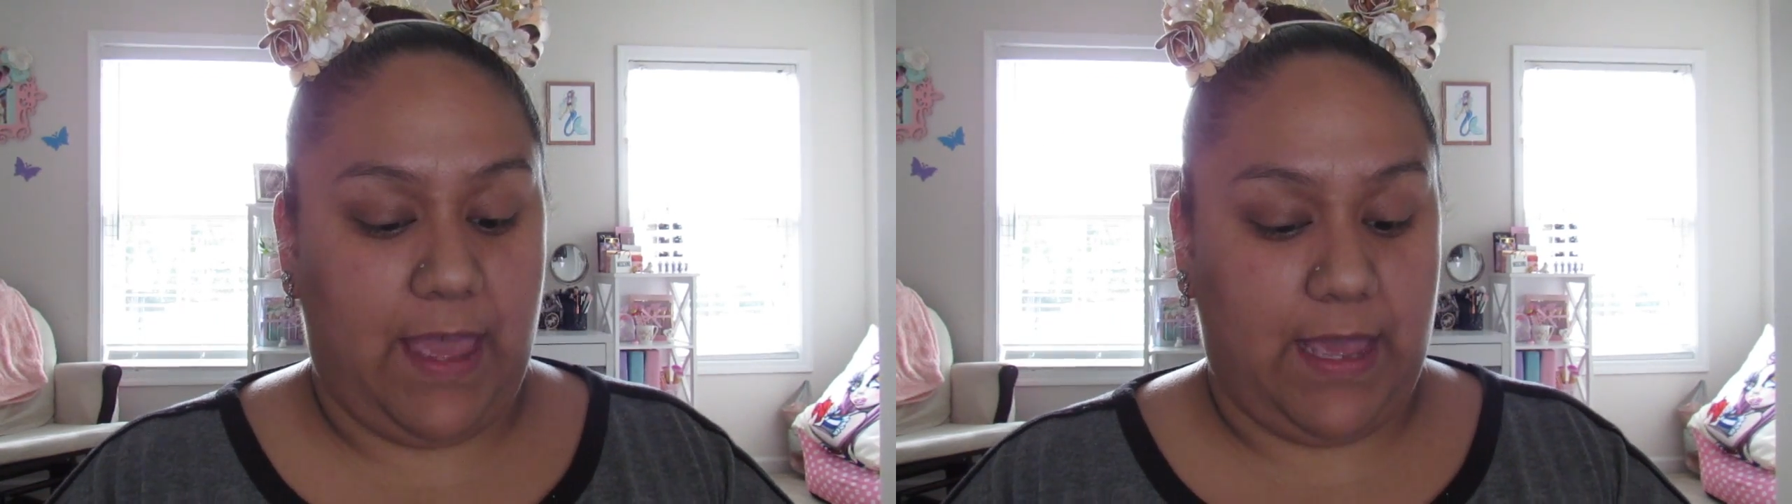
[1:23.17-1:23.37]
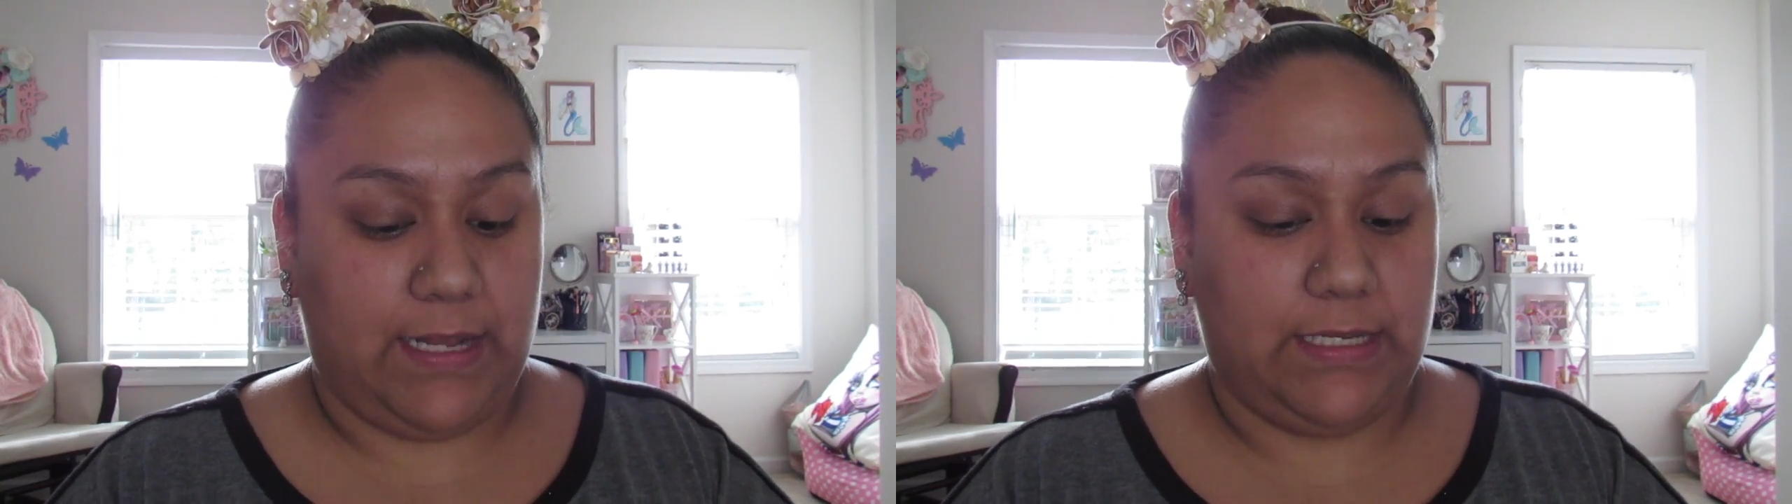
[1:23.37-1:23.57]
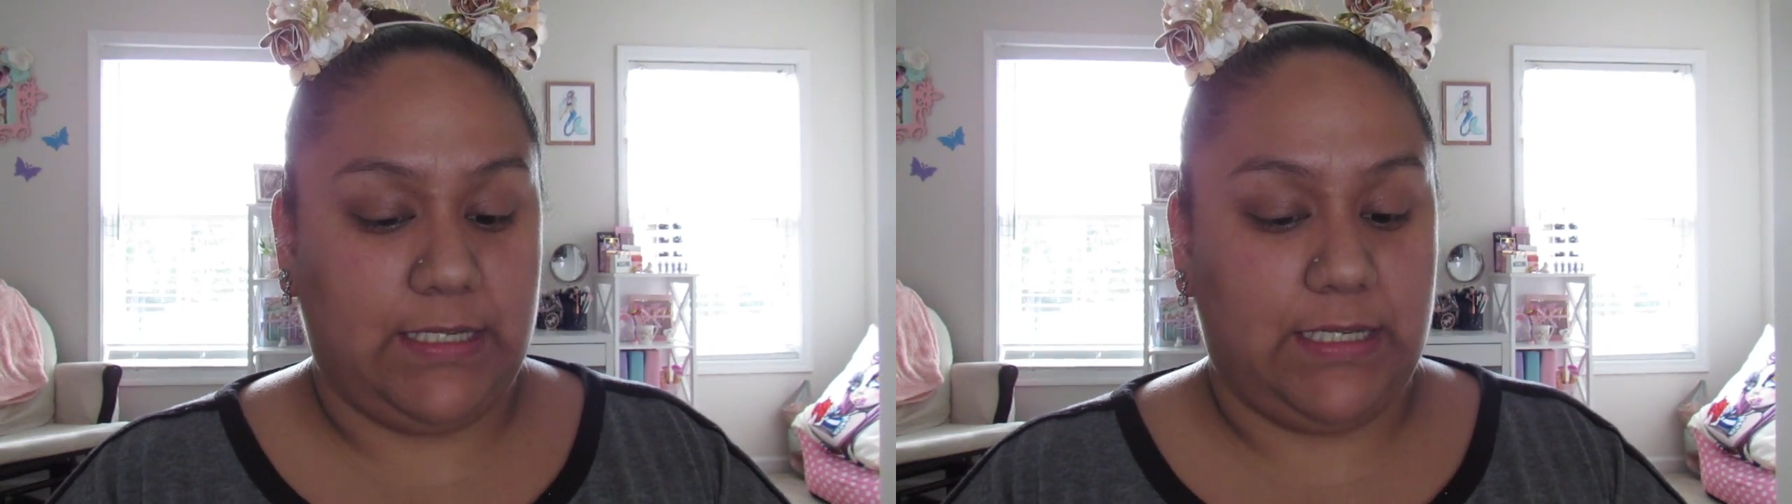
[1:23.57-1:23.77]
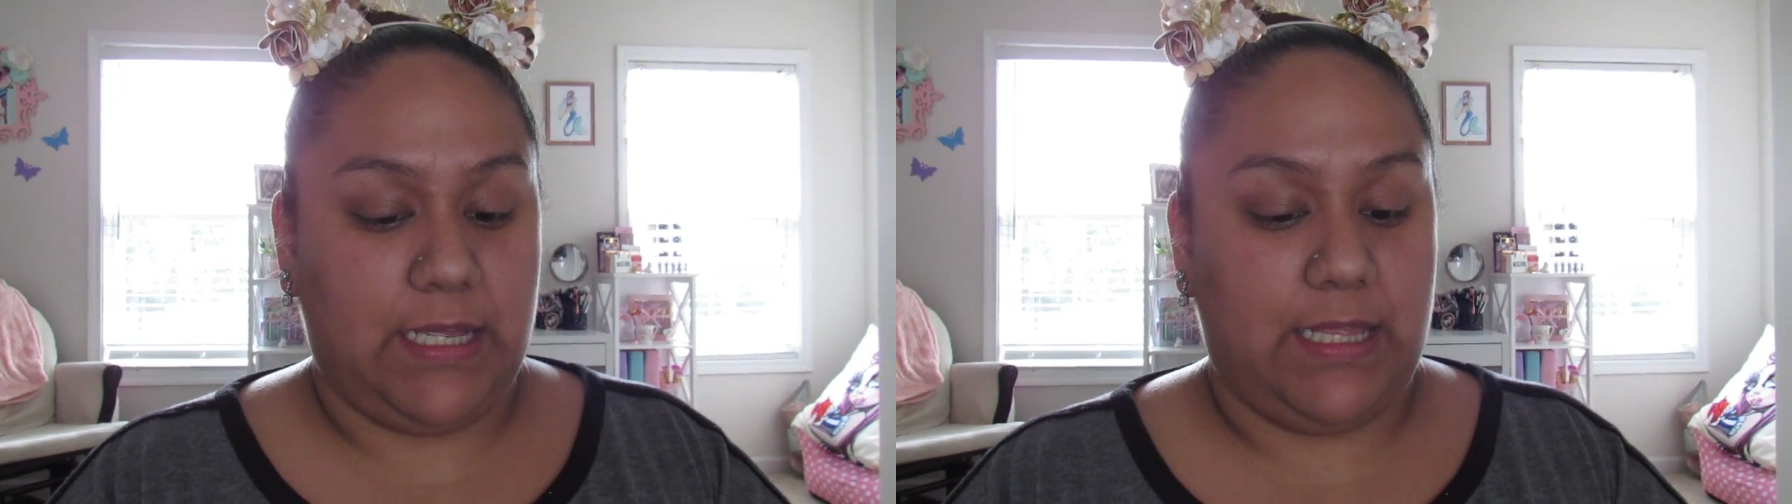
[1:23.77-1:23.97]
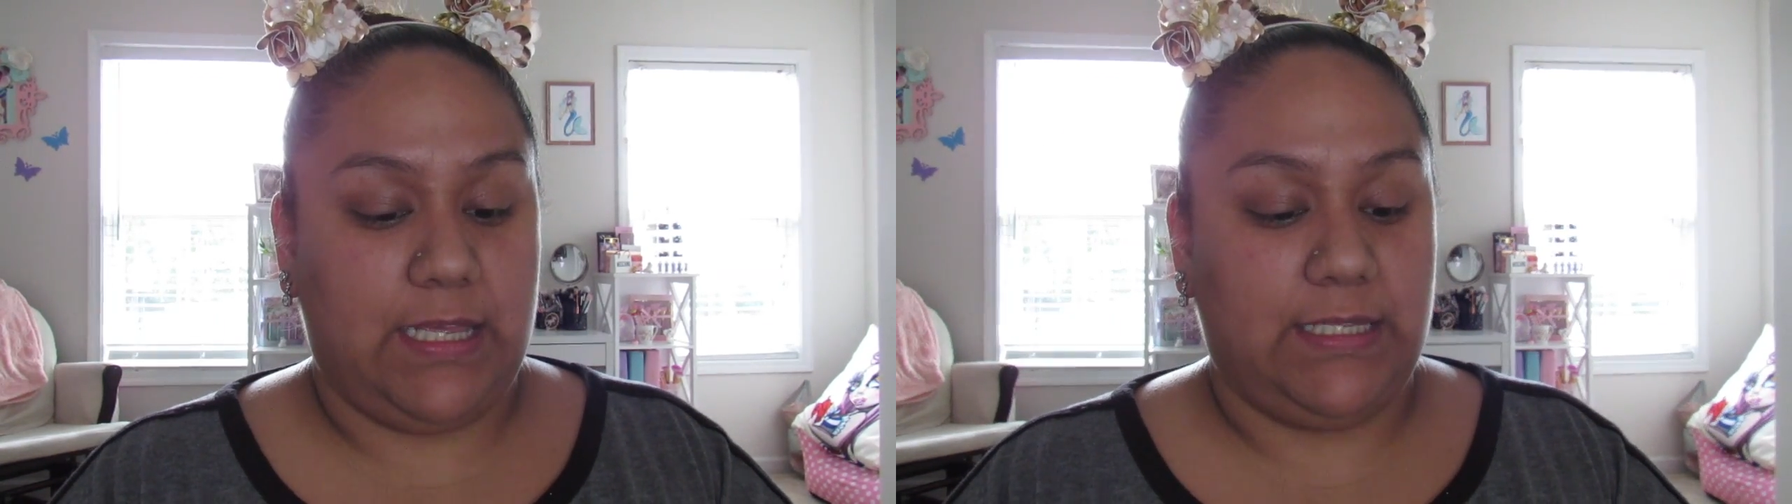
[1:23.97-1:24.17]
And
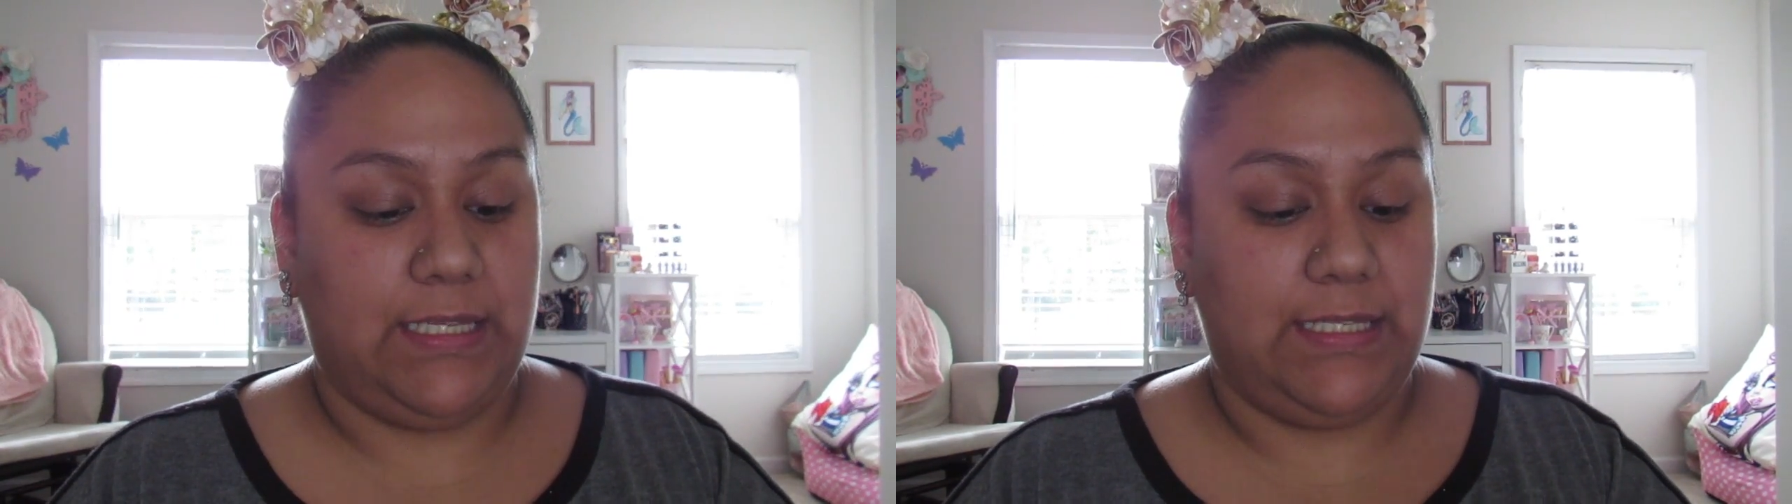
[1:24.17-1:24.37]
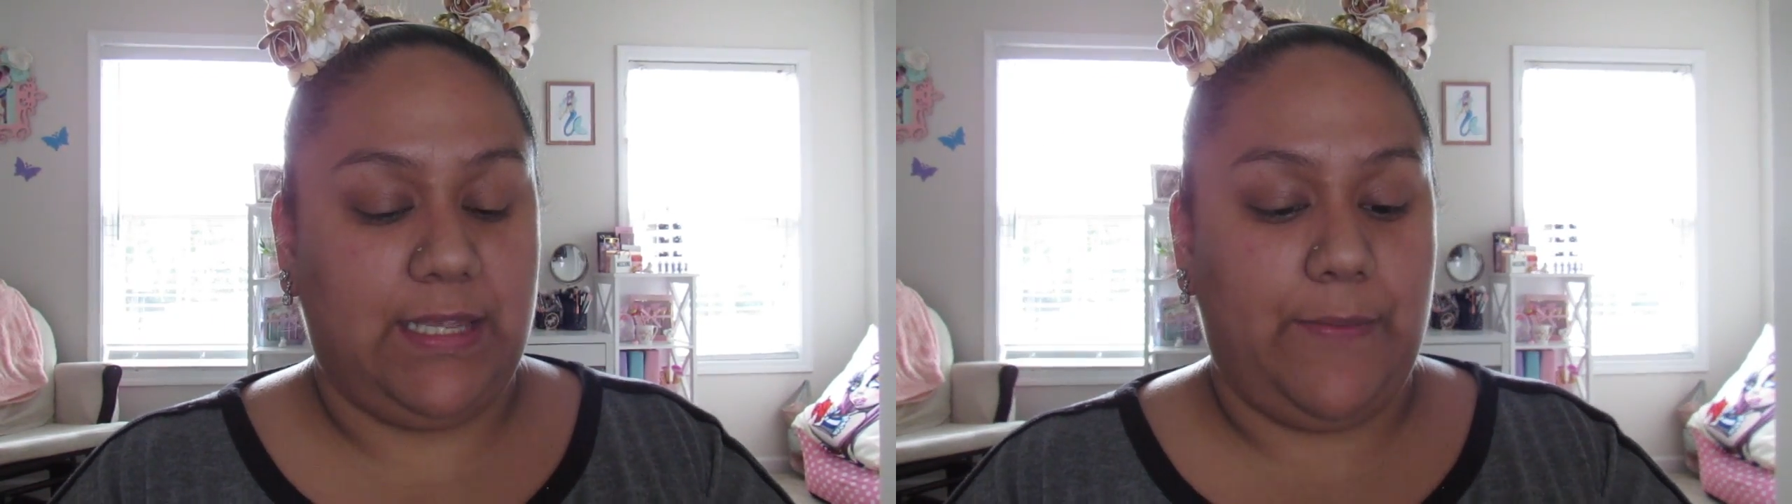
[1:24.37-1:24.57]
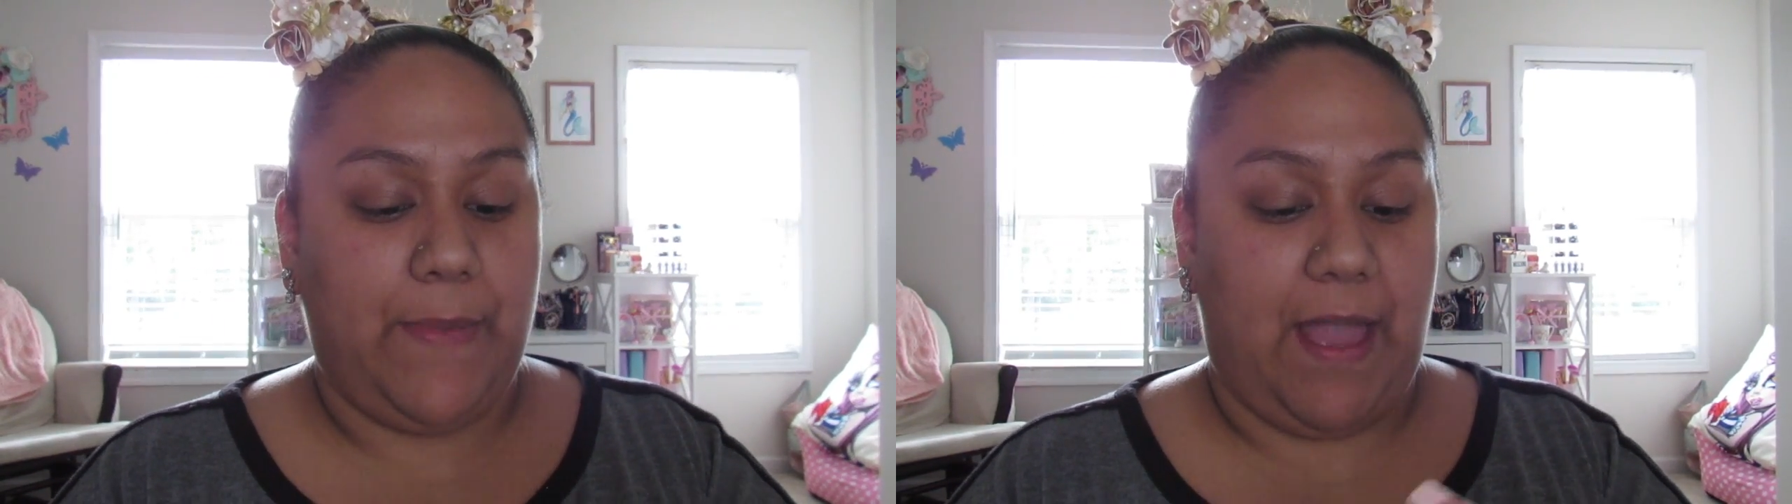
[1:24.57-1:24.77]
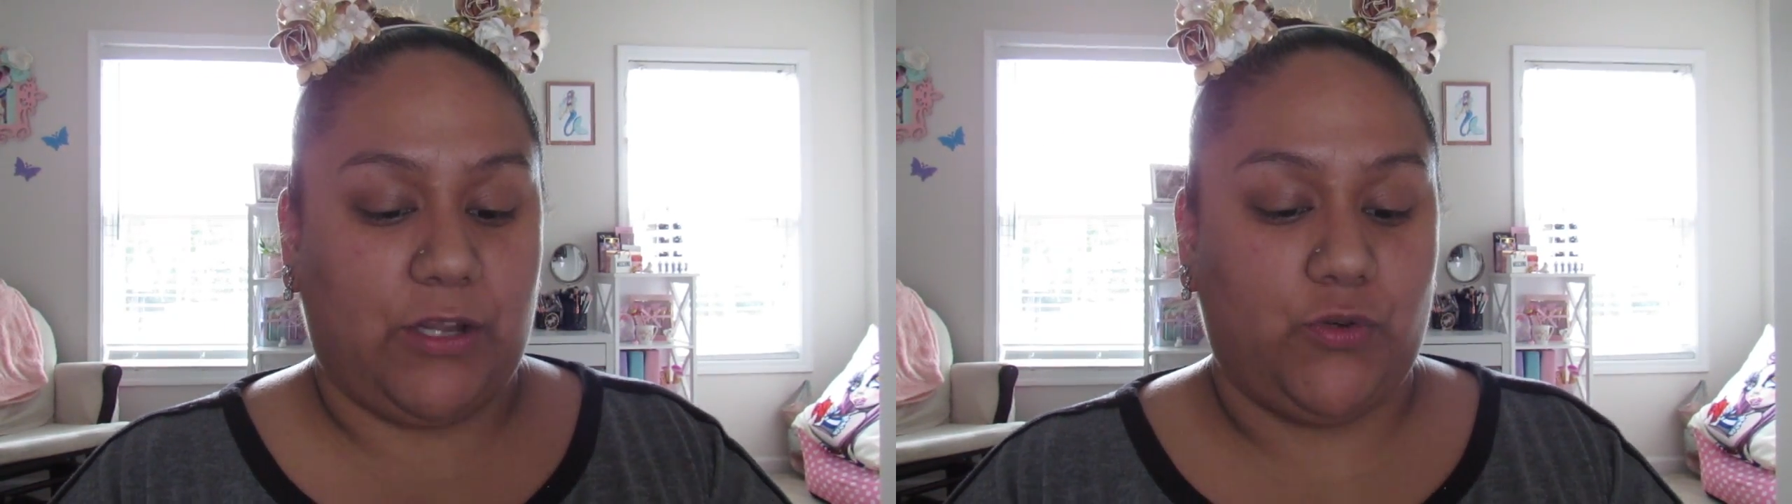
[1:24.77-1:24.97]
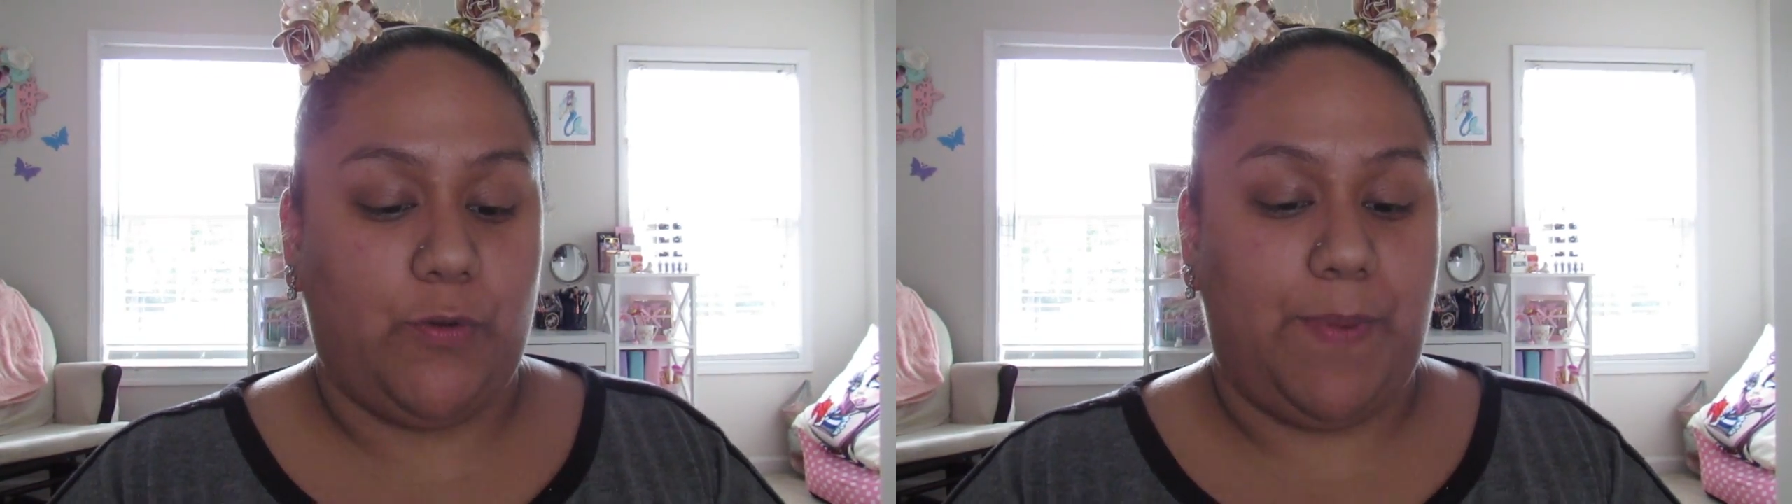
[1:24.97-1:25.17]
this is the
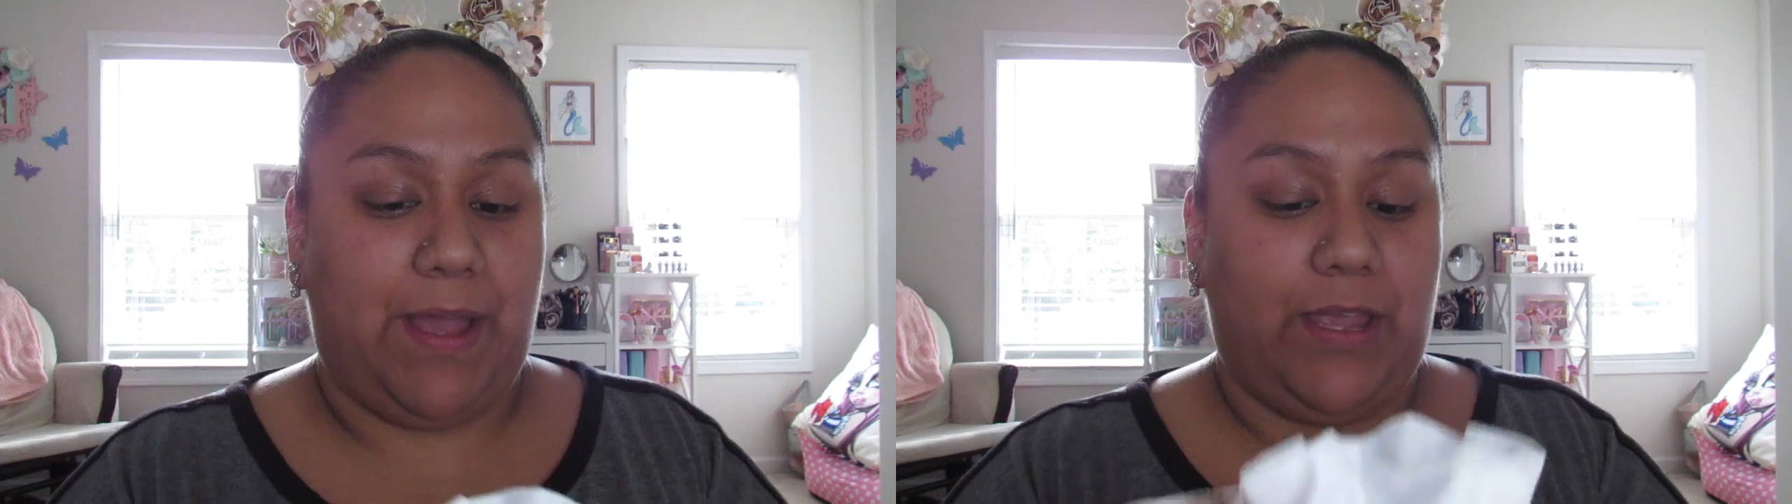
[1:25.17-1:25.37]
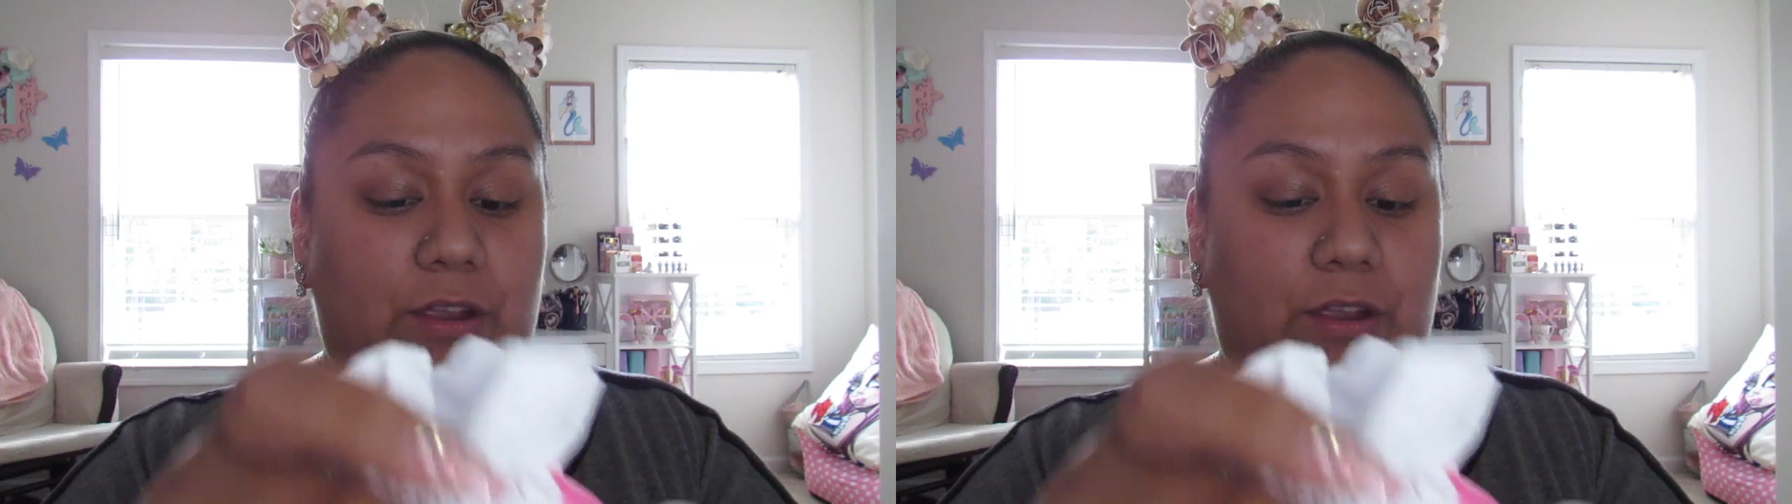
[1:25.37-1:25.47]
actual bag